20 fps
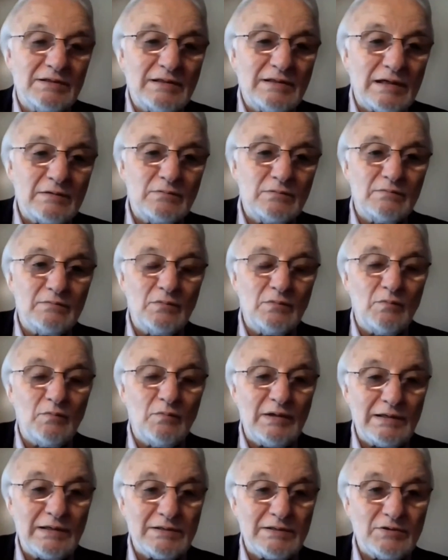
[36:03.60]
13th
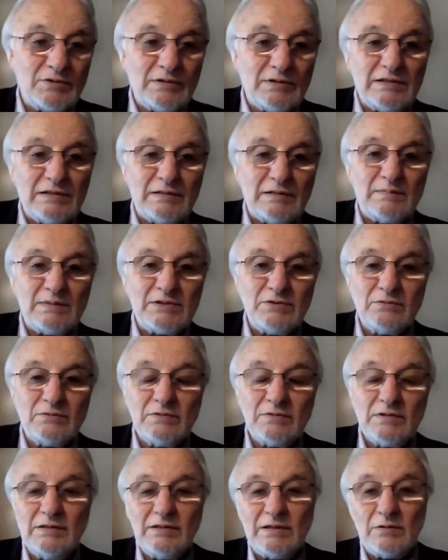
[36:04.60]
country in
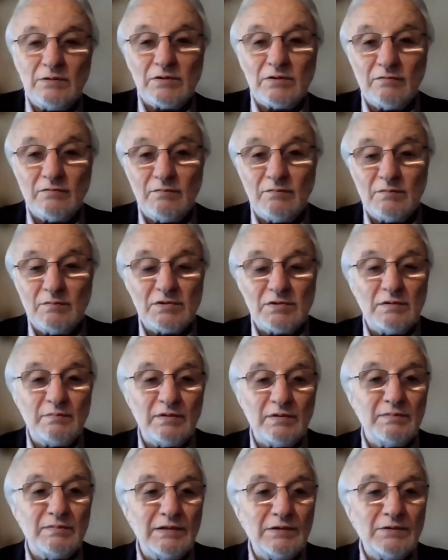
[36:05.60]
getting
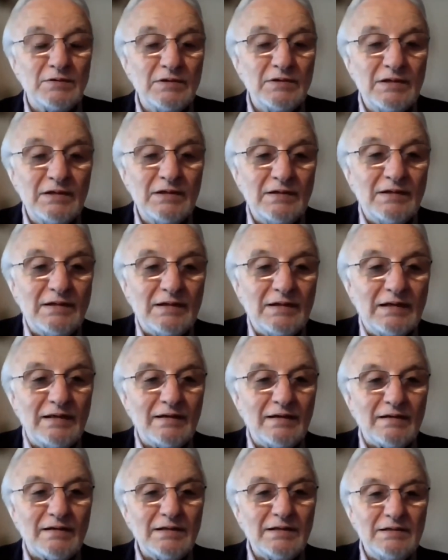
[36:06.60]
a national
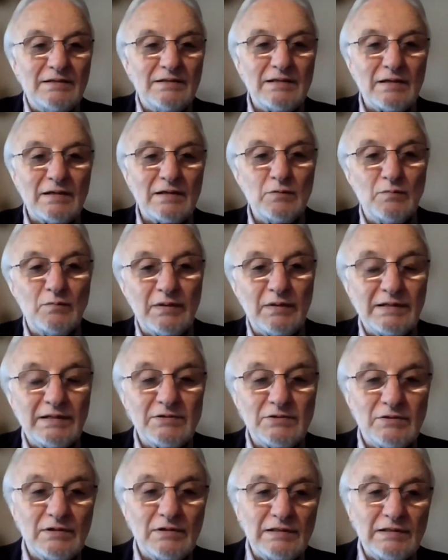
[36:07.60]
adaptation plan, and the first
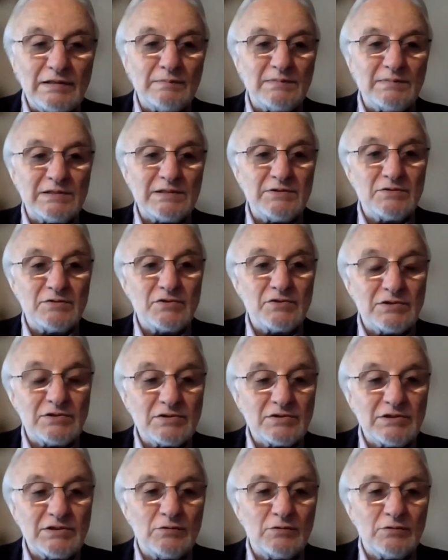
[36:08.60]
one in
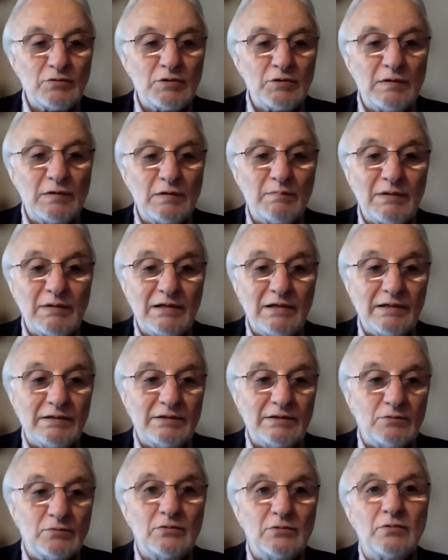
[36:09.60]
registering a
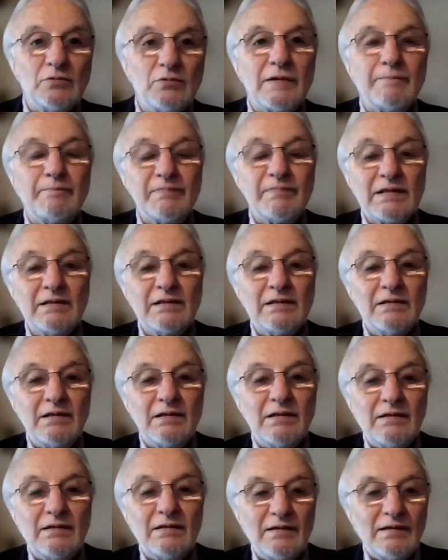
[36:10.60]
sectorial national
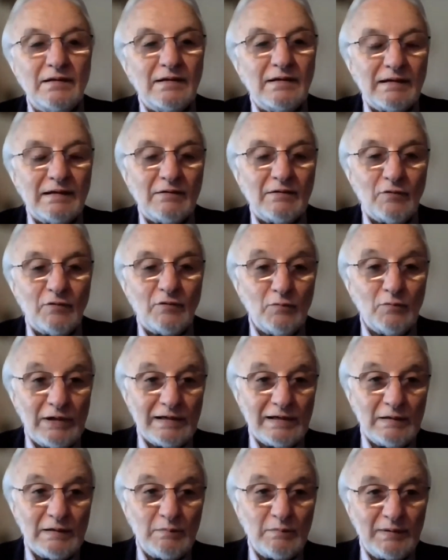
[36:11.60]
adaptation plan for
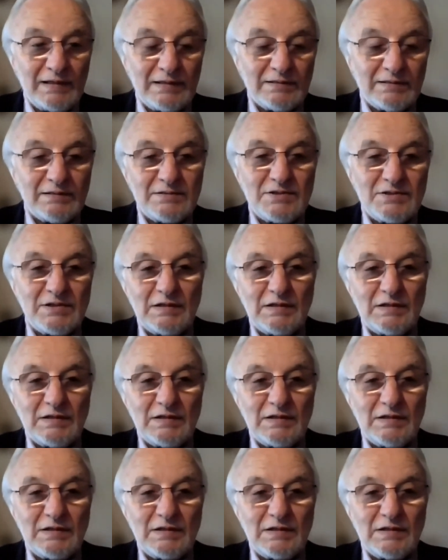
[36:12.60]
agriculture.